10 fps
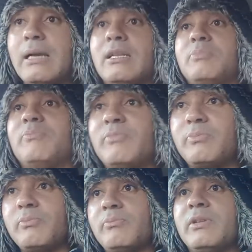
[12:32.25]
it's
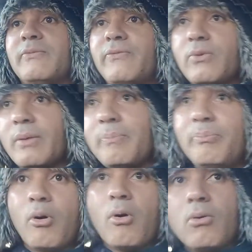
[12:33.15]
been full of
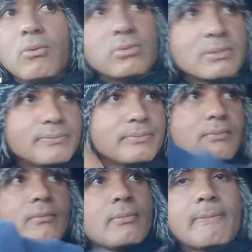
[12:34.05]
potholes.
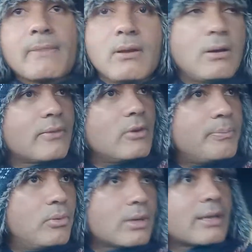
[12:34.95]
Oh, they've
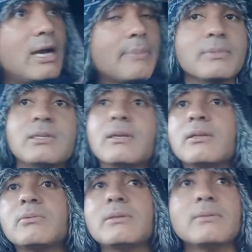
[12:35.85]
got porter cabins here
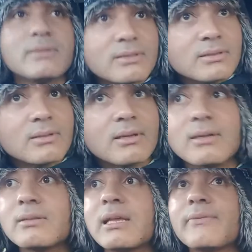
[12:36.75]
as well, so
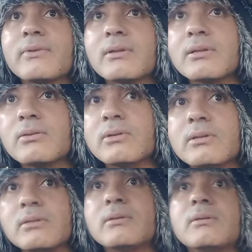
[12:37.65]
they're definitely
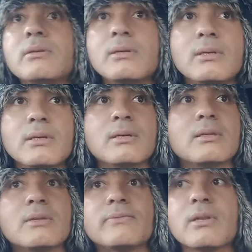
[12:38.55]

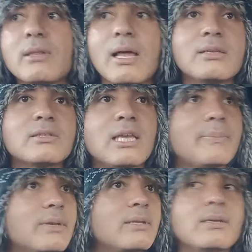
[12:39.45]
they've done
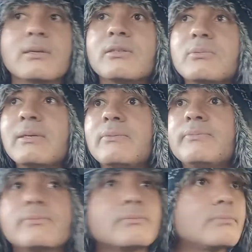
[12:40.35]
landscaping here as well.
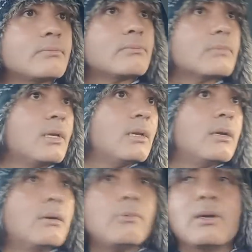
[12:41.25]

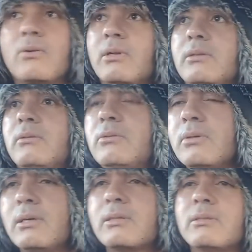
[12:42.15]
What I'm going to
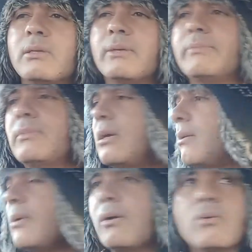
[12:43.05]
do actually,
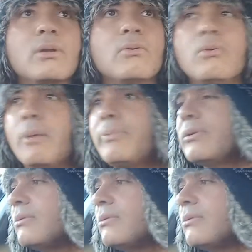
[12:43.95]
I'm going to go up,